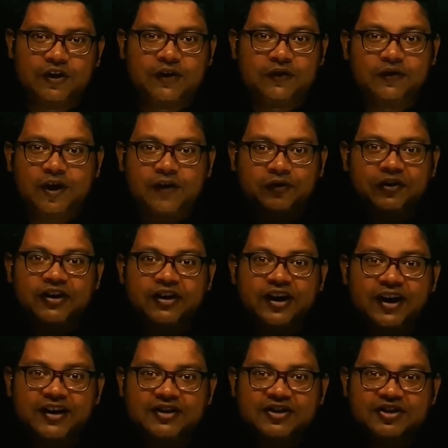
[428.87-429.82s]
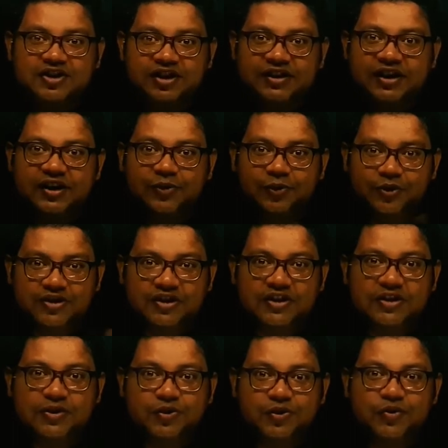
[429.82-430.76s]
So after digestion, which
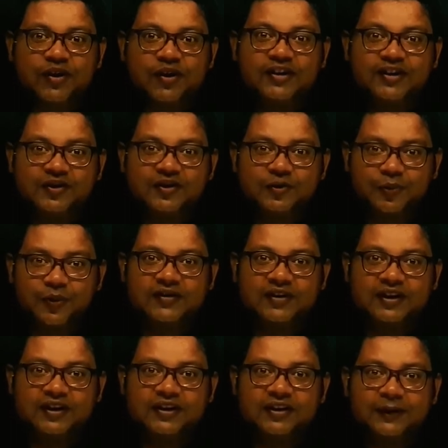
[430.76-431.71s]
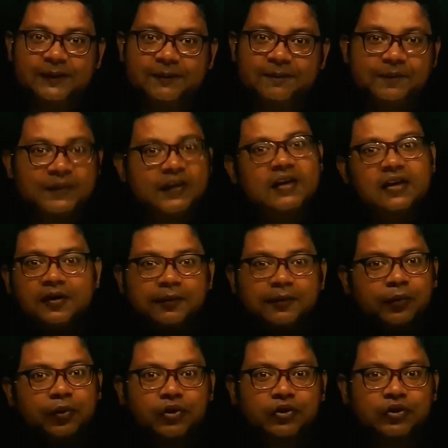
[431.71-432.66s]
nutrient is present,
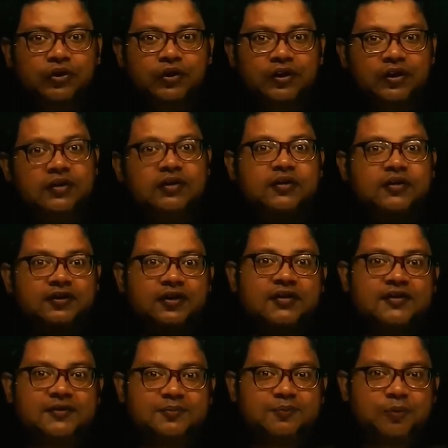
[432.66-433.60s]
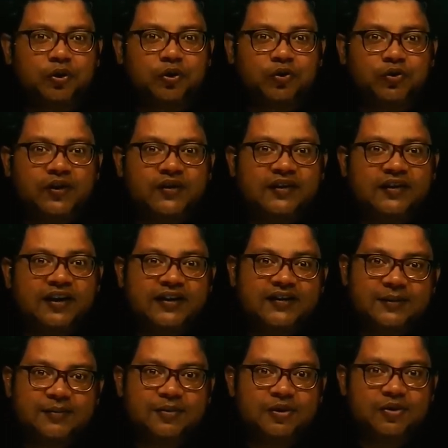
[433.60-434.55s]
both the protozoans get
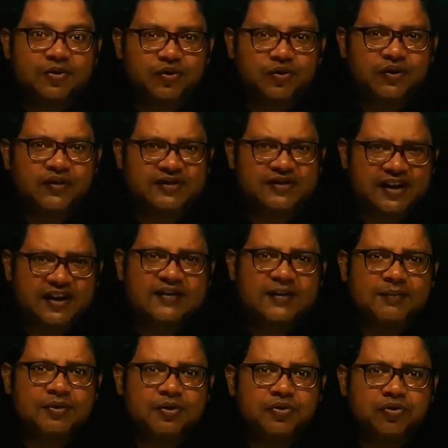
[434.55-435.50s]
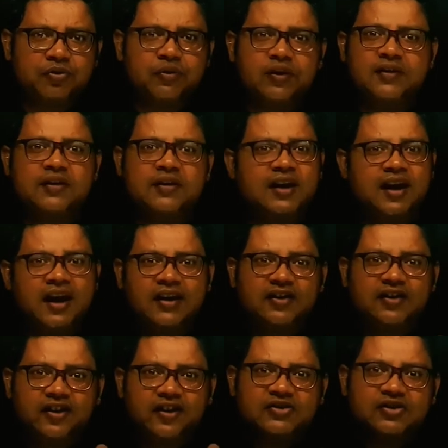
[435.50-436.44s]
some nutrients, take some nutrients,
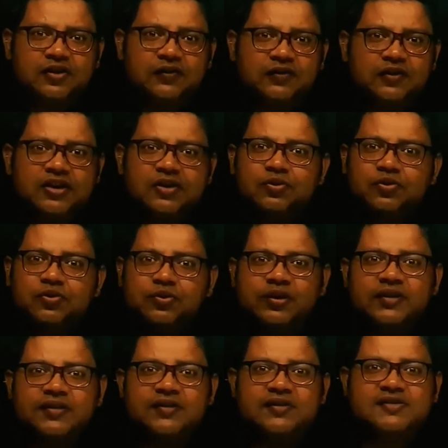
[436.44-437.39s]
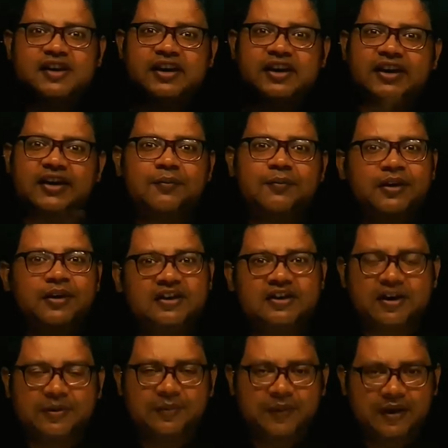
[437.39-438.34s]
and rest of the nutrient is taken up by the
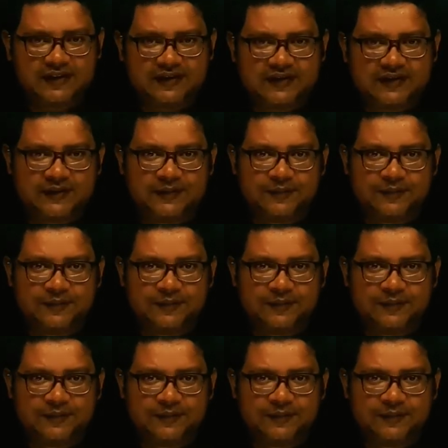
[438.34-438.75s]
termites.